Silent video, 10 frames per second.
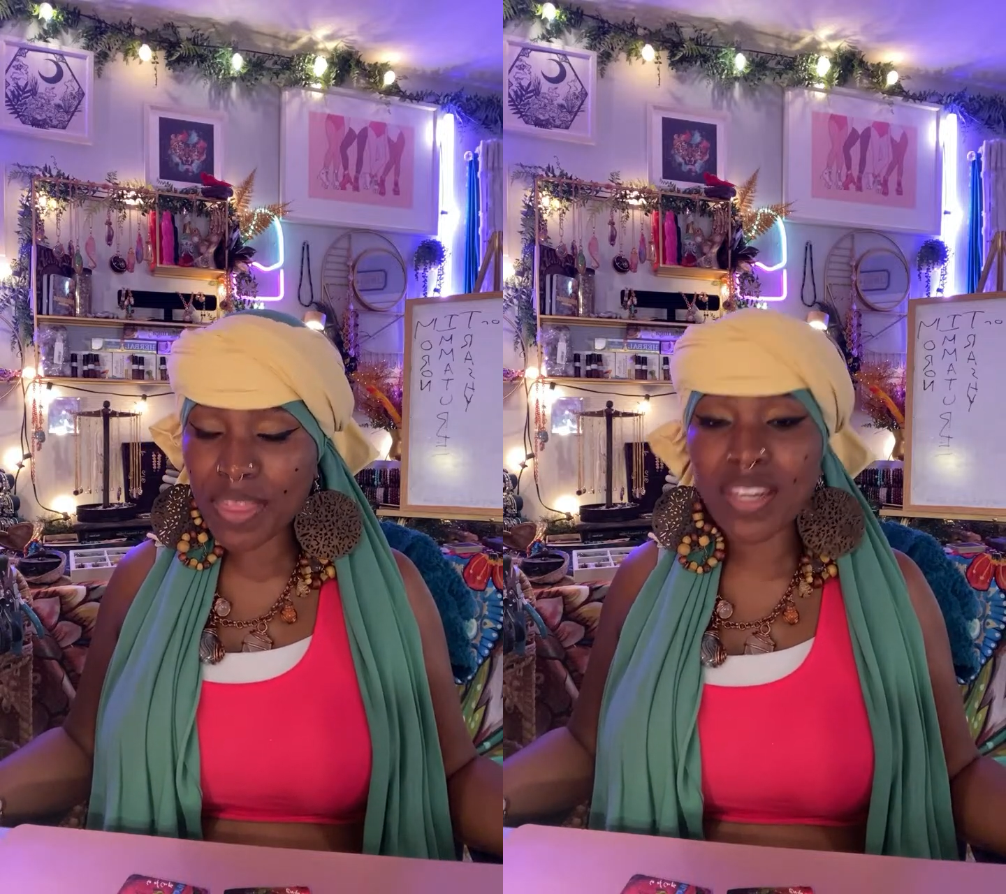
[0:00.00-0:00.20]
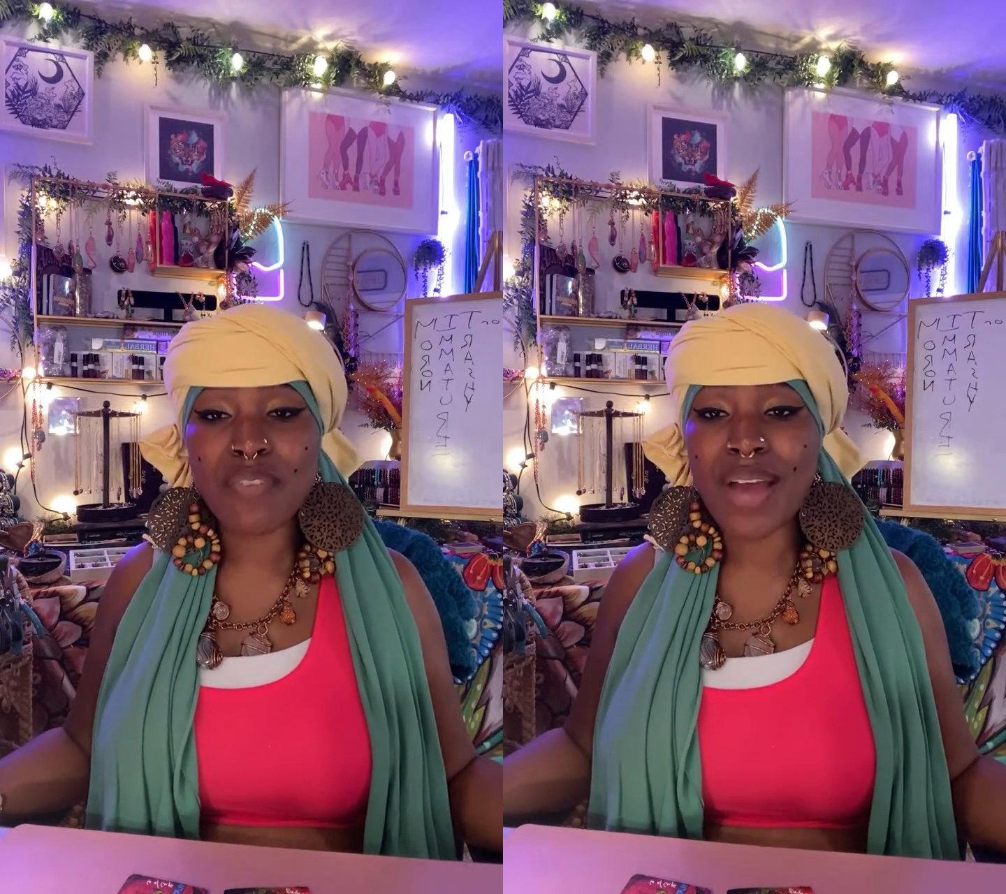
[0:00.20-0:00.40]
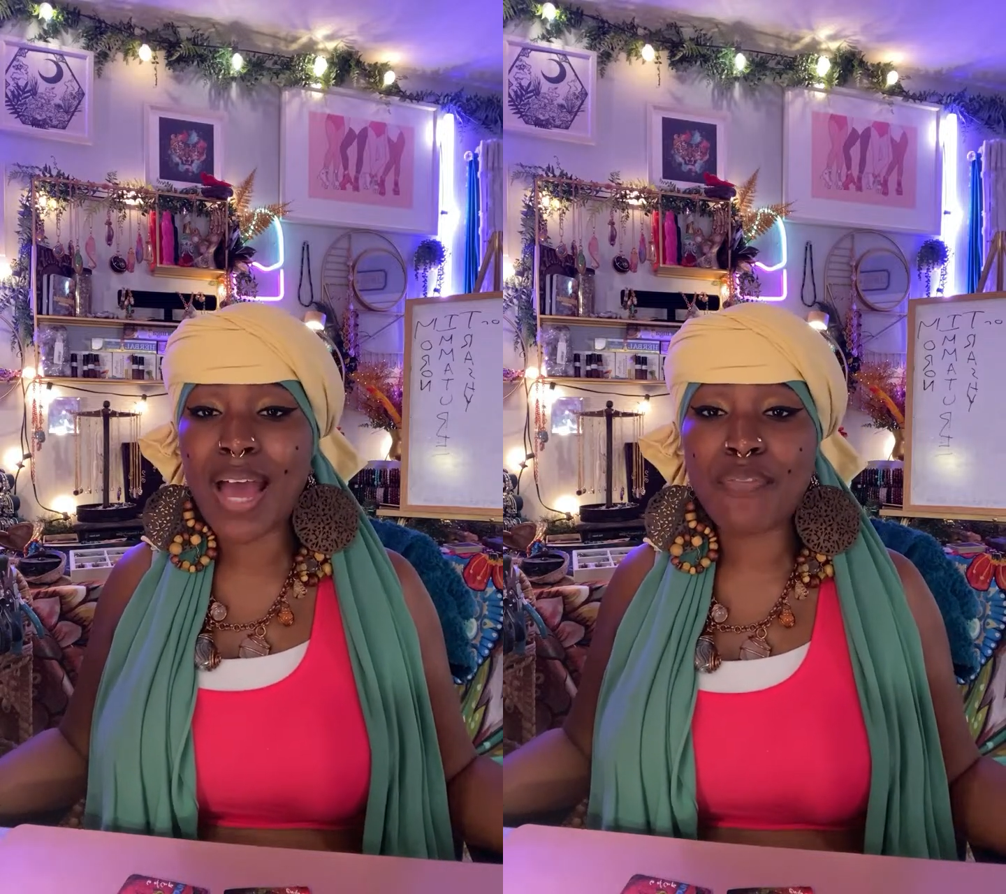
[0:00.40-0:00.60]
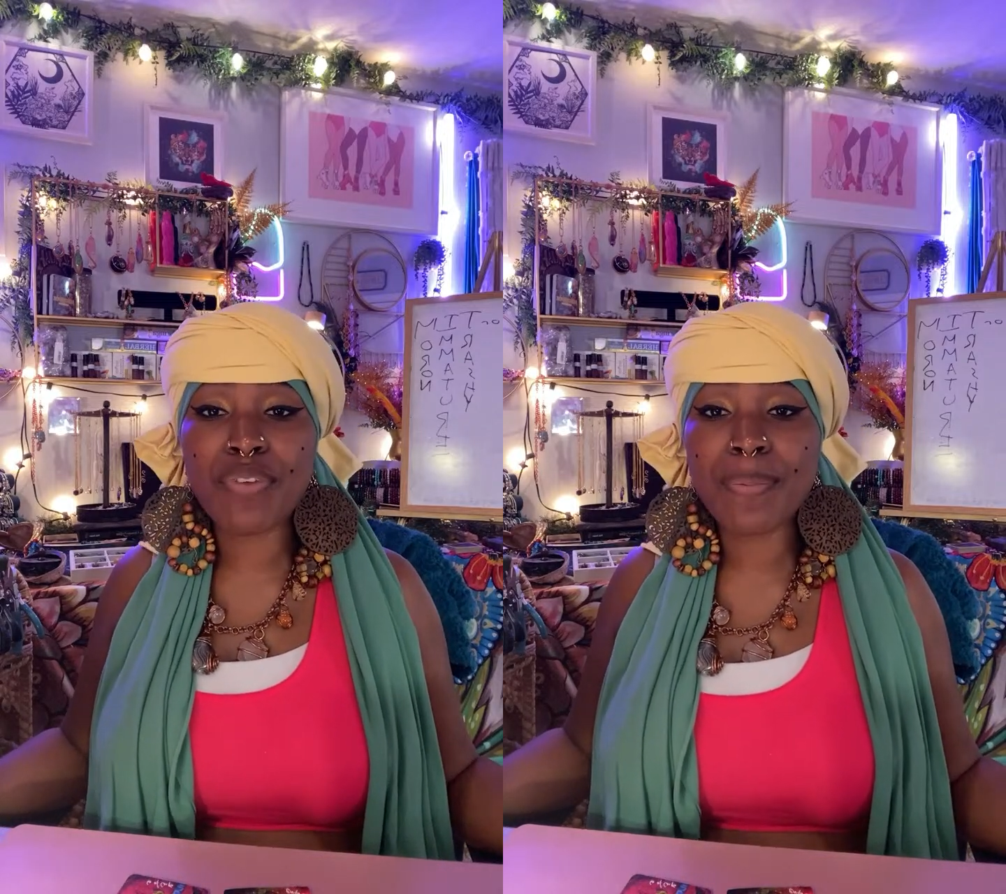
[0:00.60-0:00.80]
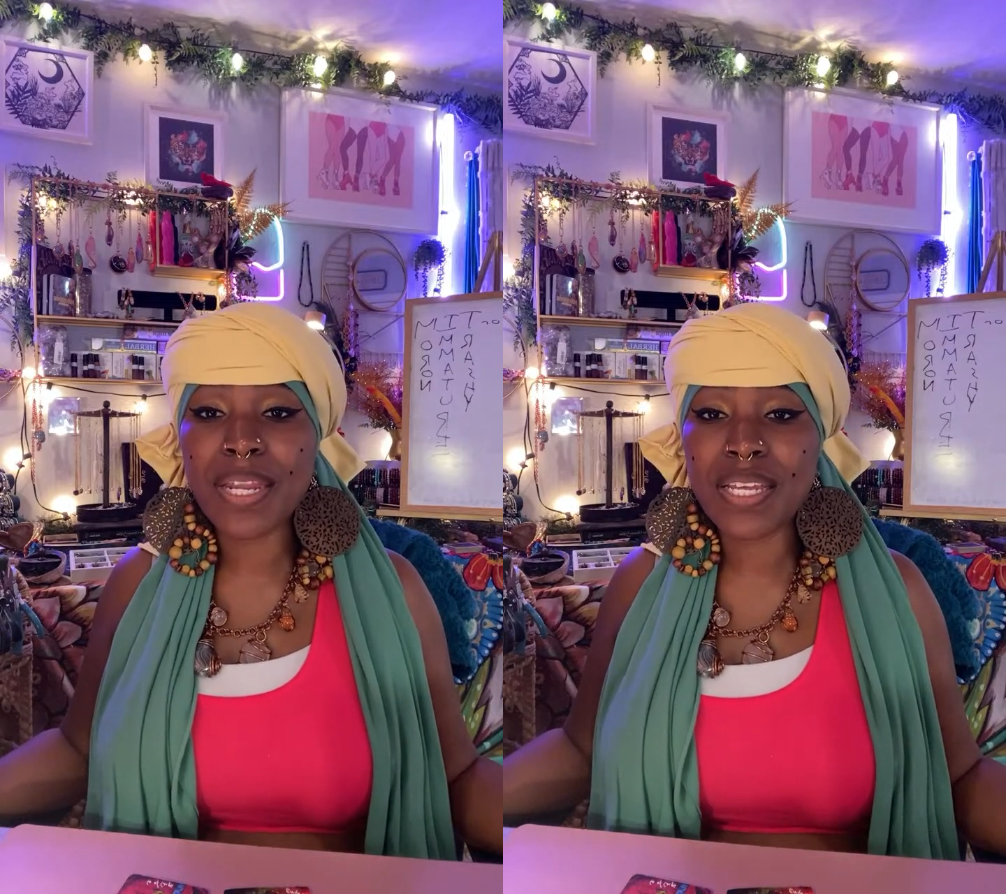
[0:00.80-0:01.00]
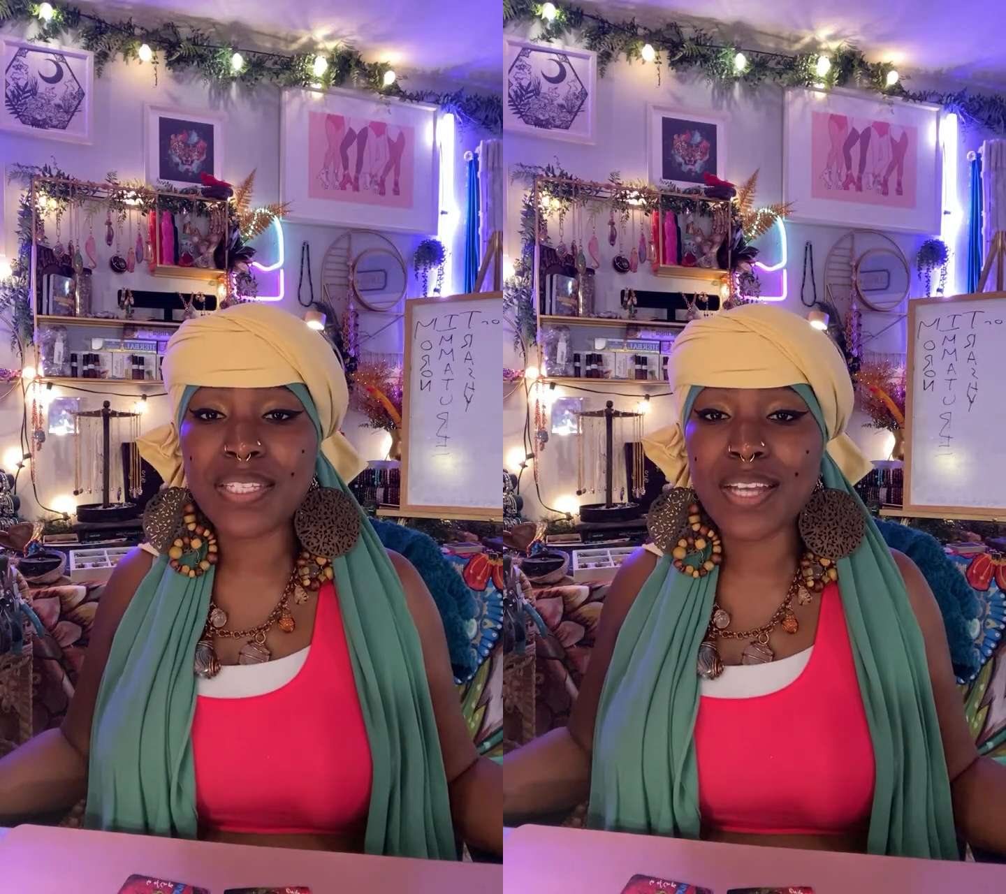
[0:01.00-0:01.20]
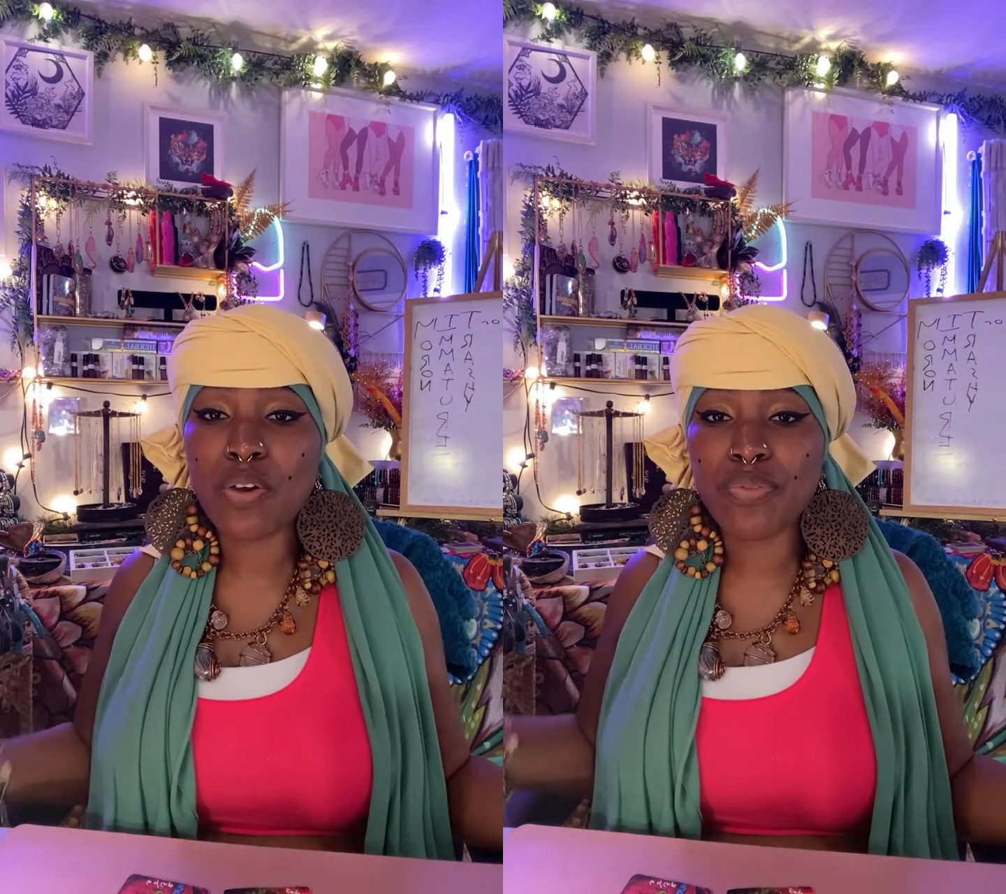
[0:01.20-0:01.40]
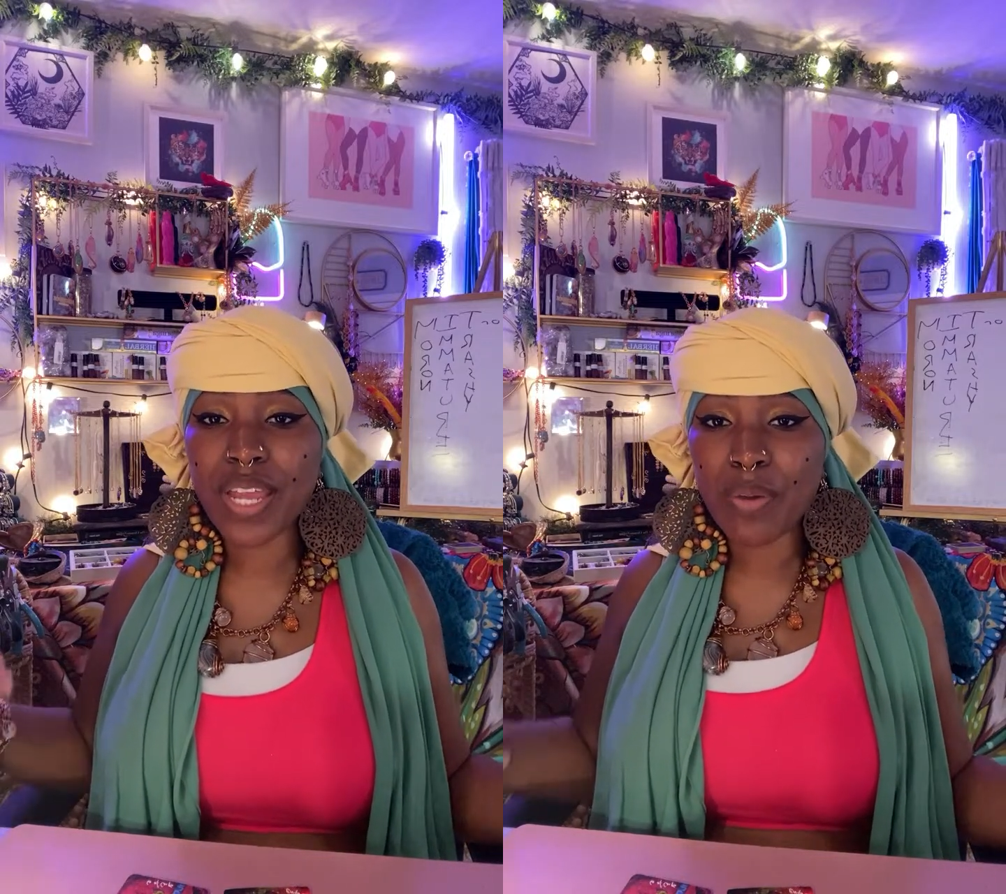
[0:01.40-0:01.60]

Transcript: the divine feminine itself,